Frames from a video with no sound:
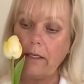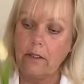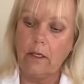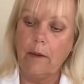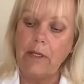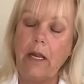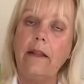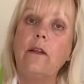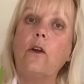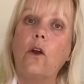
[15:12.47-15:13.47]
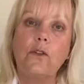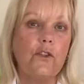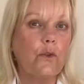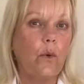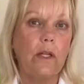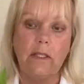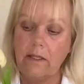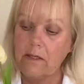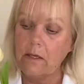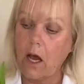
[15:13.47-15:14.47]
and the garden soil
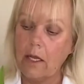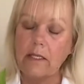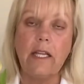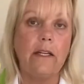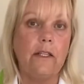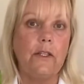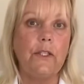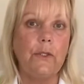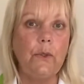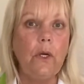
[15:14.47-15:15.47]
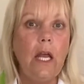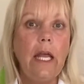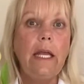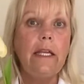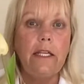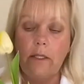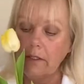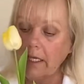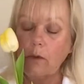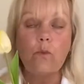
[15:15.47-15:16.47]
is not tended to, it
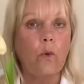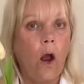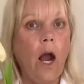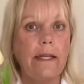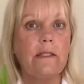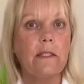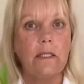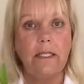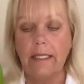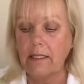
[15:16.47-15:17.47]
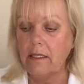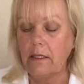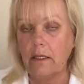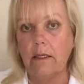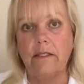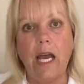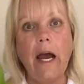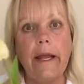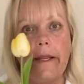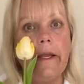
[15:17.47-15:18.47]
can rot, it can
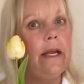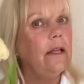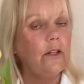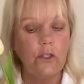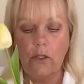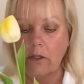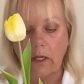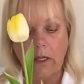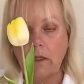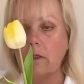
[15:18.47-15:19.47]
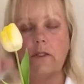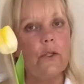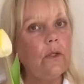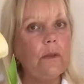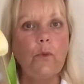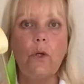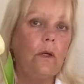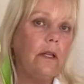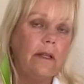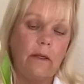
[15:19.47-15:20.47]
die. The tulip will,
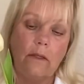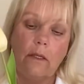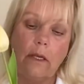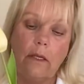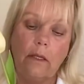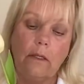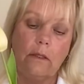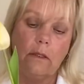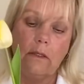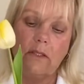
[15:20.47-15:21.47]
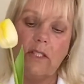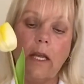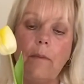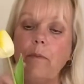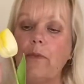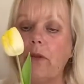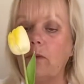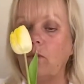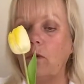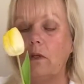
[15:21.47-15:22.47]
and the stem,
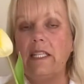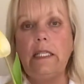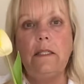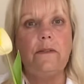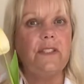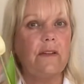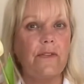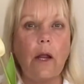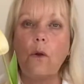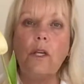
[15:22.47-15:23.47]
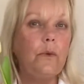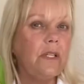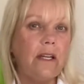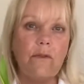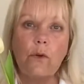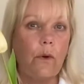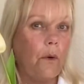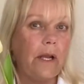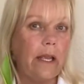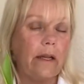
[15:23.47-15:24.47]
the leaves, the flower, it will never grow
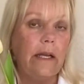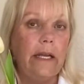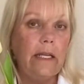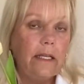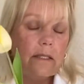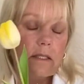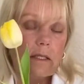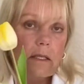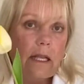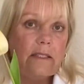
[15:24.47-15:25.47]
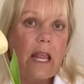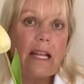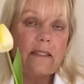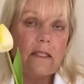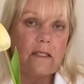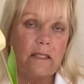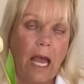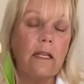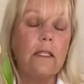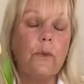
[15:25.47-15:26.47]
again. And that's
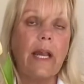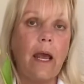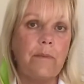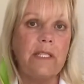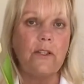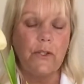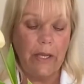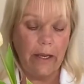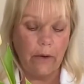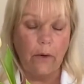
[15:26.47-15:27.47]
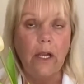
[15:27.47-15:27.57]
exactly what happens to hair.